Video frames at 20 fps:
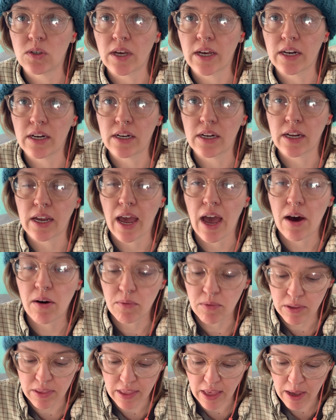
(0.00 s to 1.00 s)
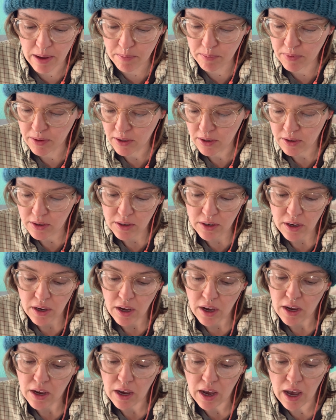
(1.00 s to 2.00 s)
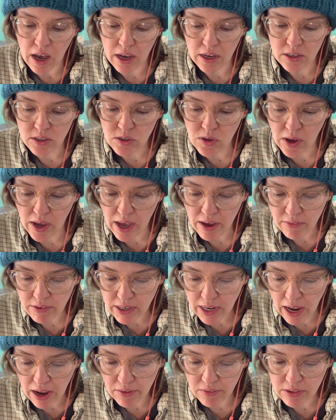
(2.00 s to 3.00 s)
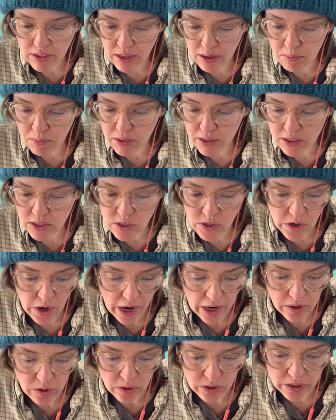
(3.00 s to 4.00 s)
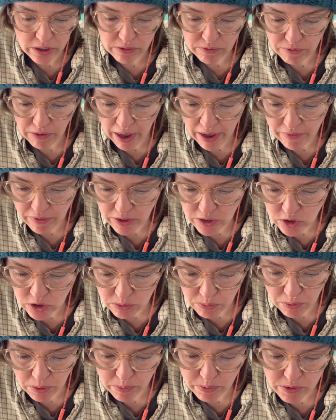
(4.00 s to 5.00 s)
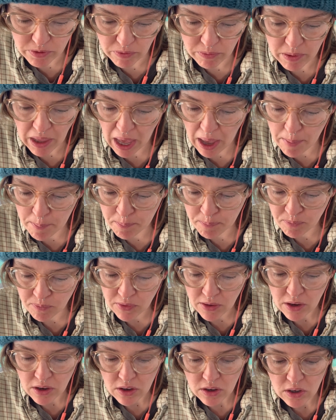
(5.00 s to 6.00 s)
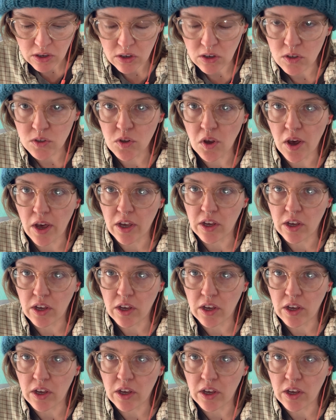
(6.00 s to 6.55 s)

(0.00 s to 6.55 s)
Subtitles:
an account with them. So I have an account with them, and this year I ordered 500 bulbs from them. So I